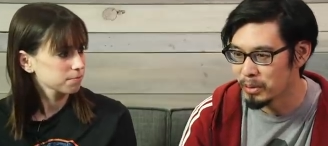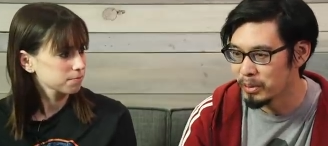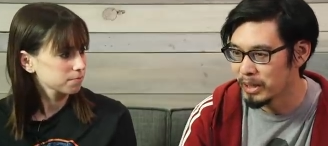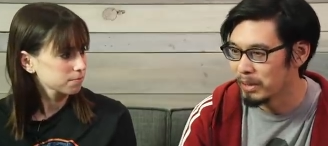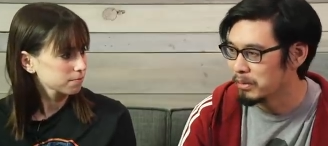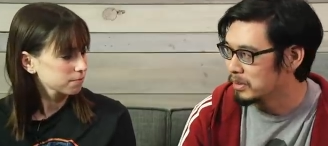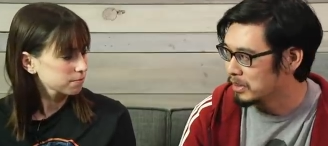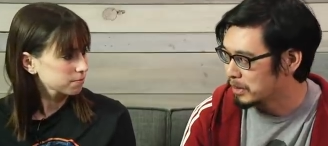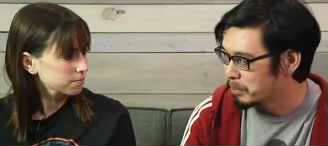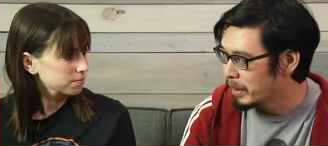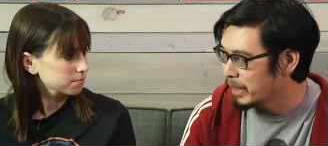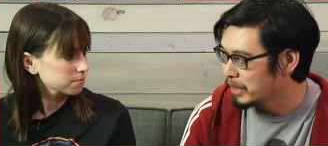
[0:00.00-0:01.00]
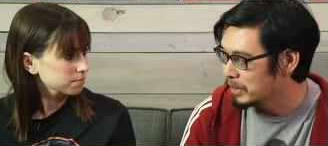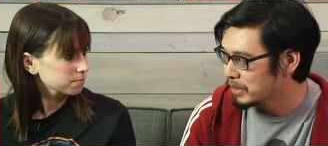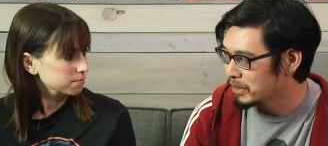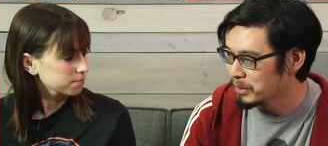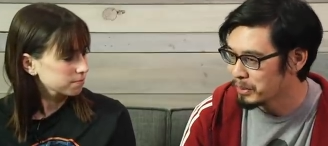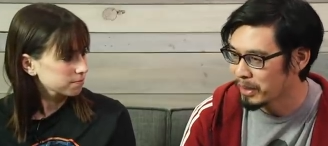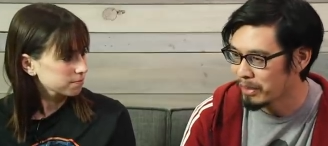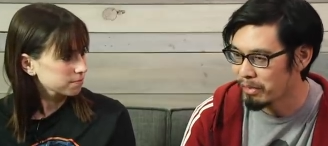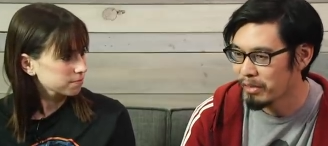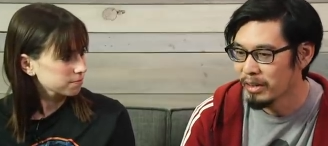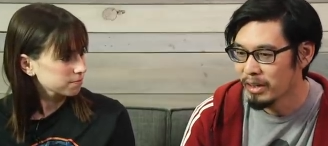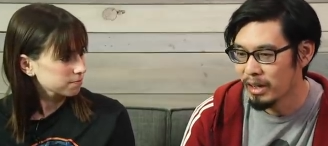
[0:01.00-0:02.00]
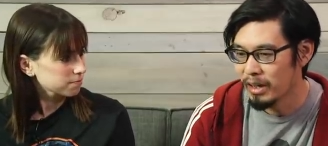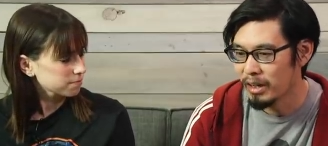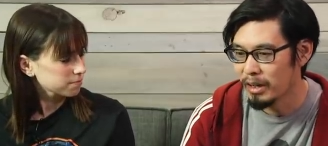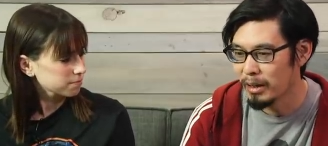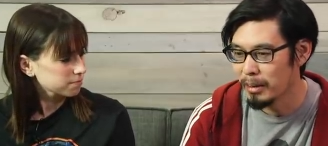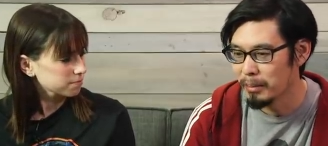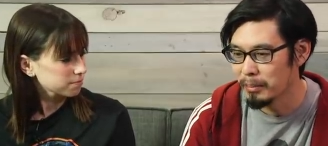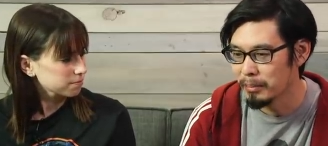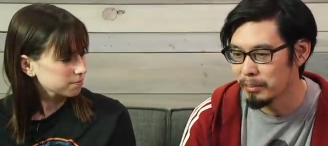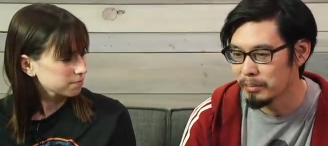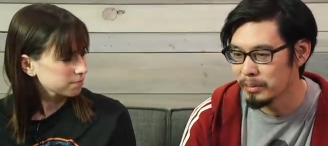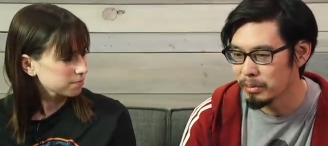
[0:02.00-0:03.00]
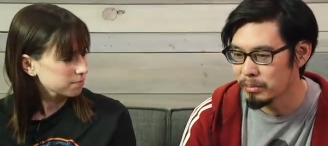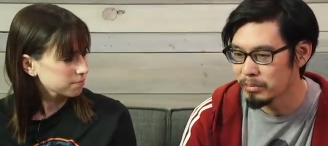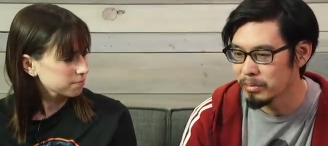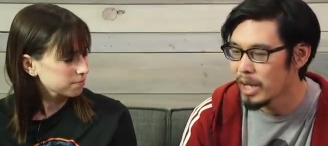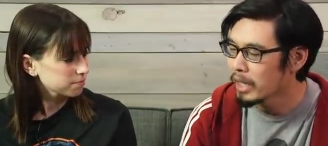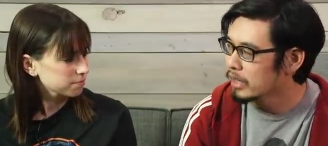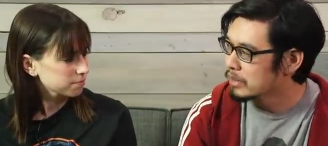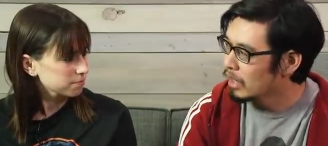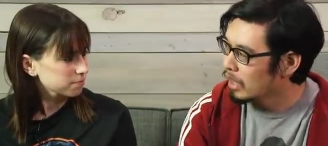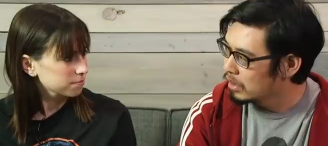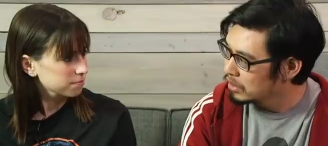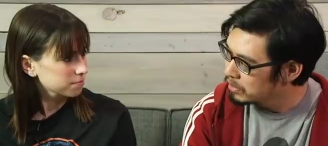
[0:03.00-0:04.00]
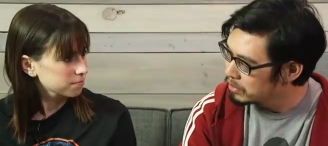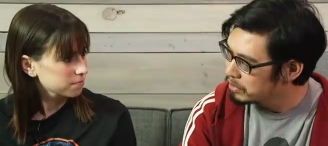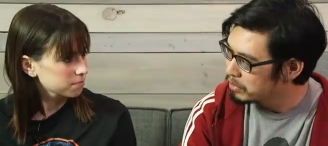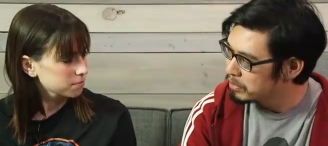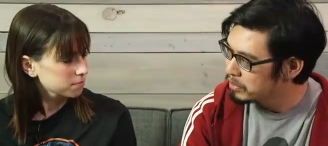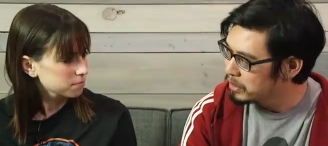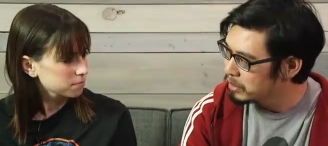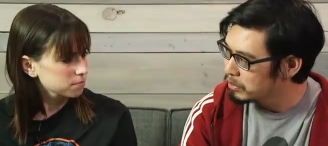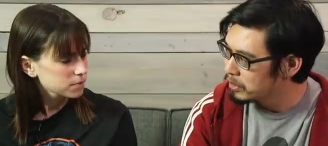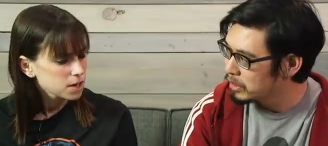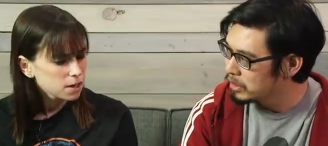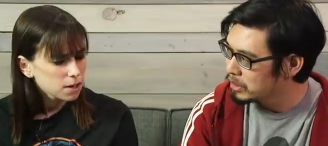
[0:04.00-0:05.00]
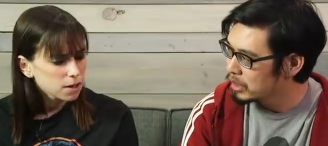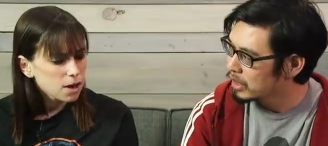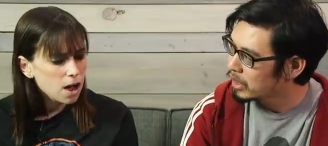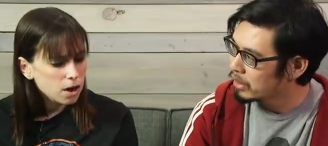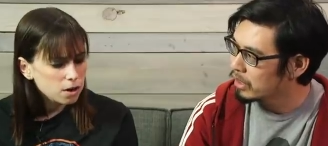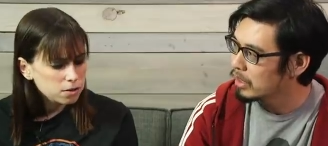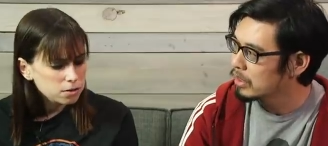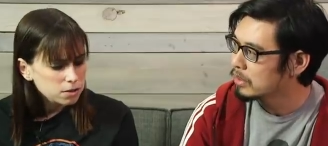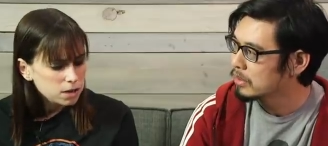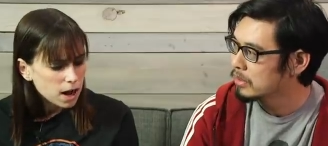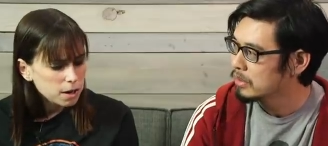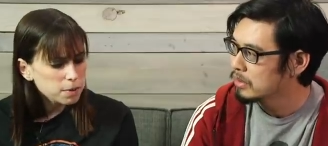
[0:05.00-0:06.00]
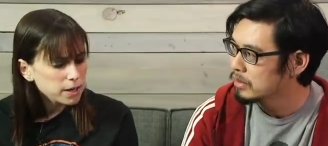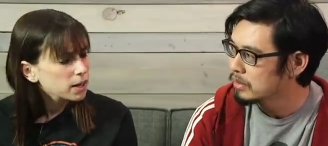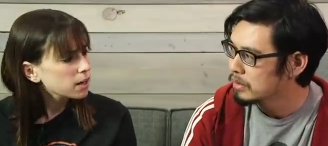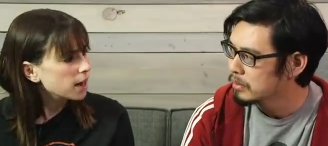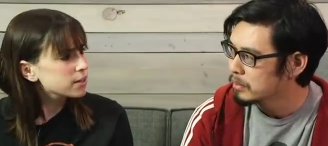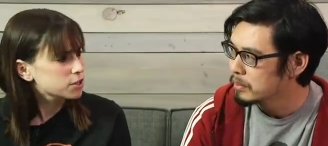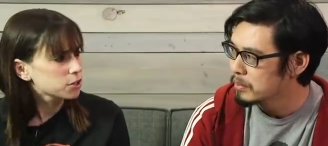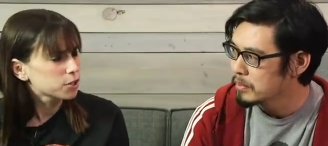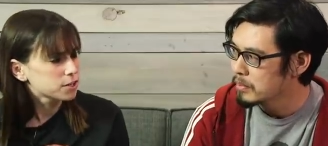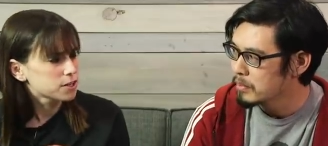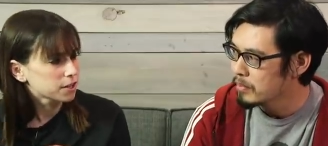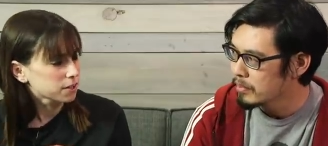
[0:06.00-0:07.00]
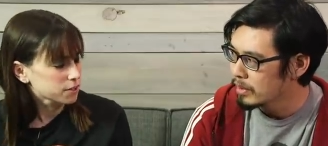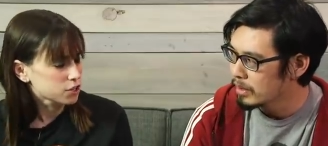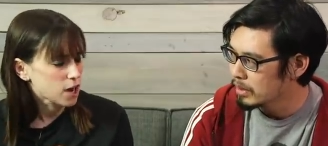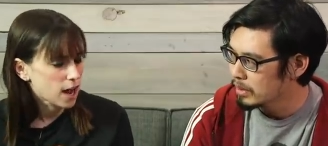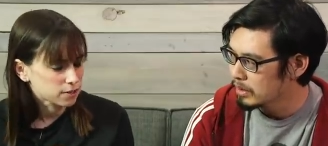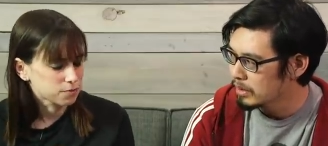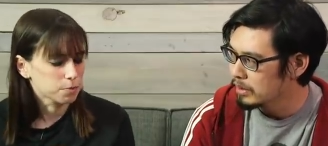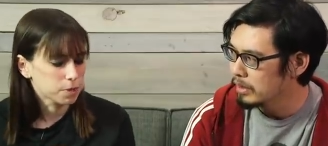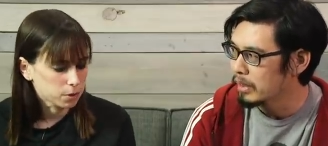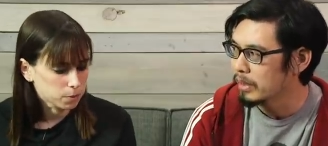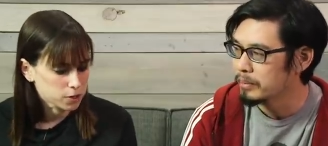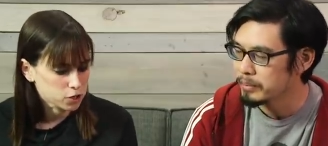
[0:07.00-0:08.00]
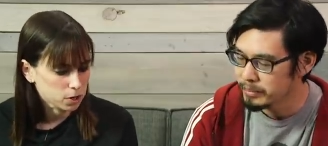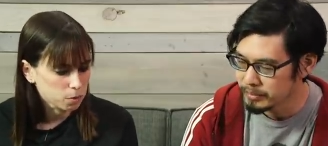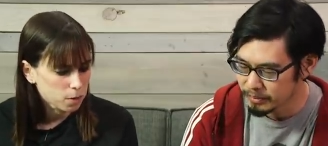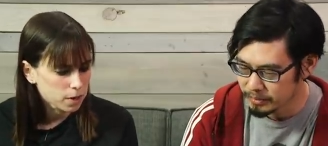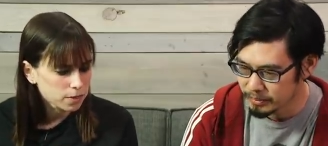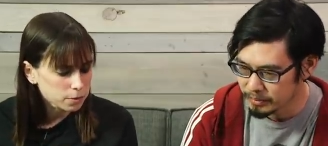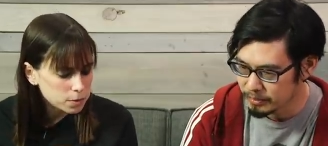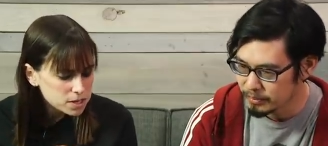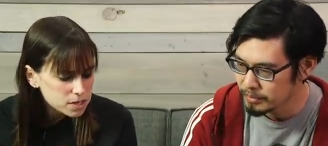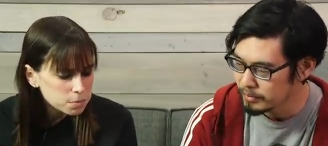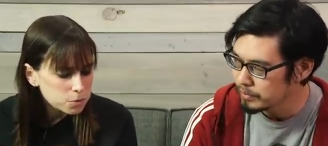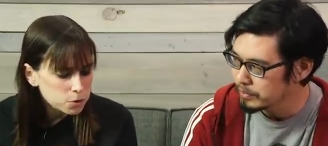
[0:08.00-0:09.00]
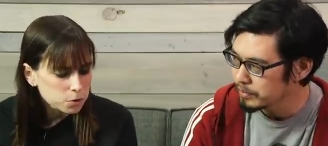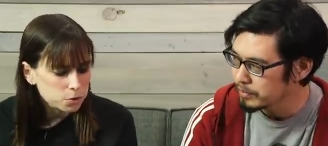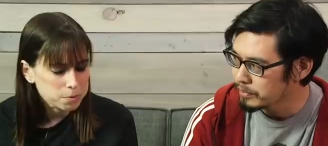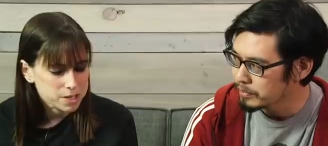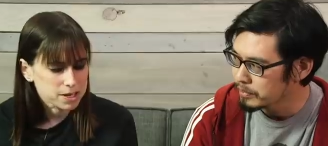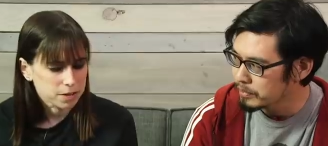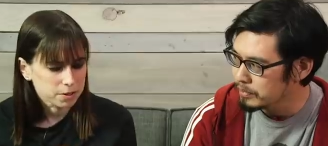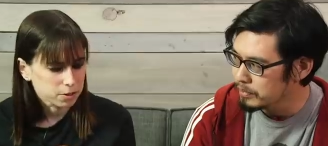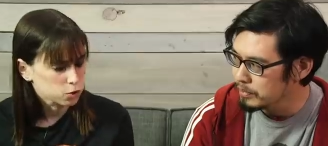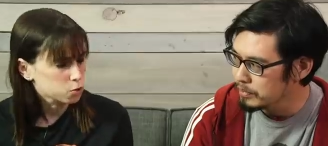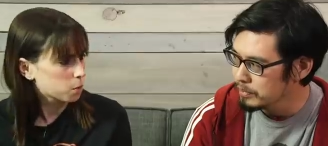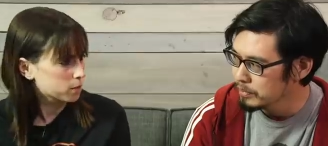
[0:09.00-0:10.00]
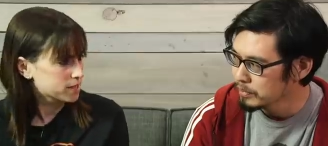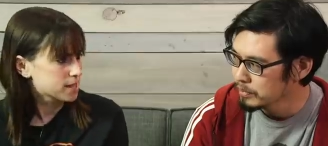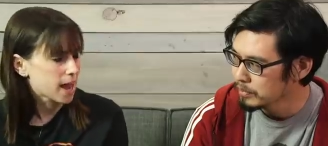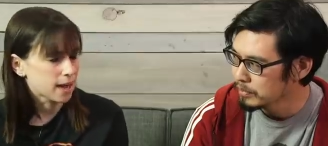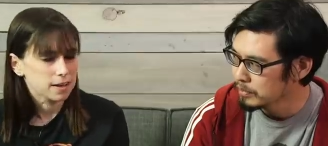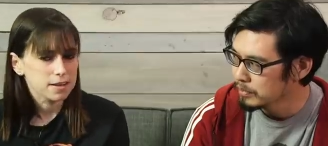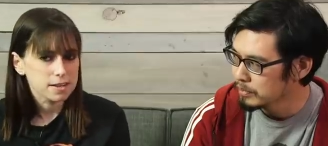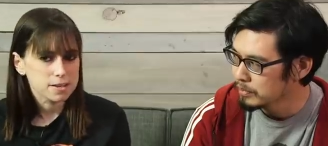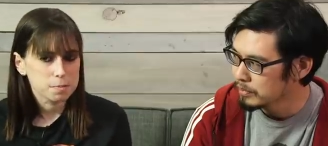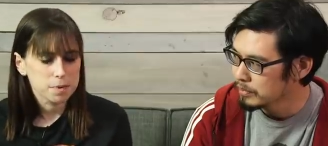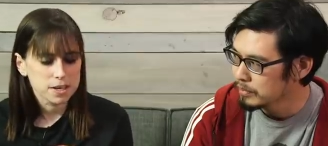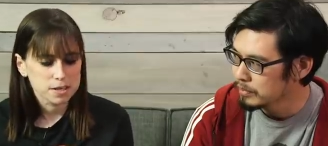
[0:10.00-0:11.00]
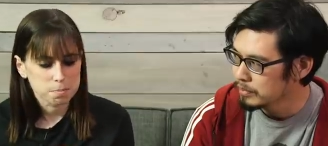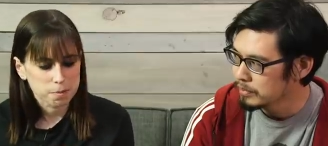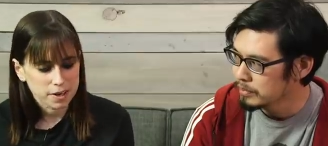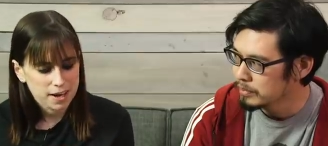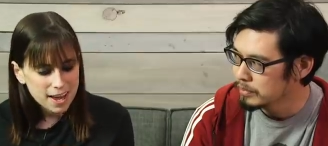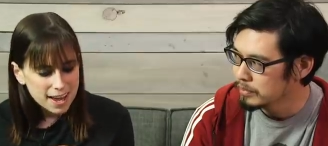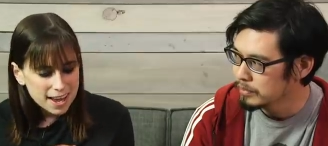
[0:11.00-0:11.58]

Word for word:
Speaker 1: going out into space with, um, not a ton of new footage? Like no,
Speaker 2: I, I, recognized a good deal of the shots from the yeah. original one. There was some newer material towards the end of this piece, but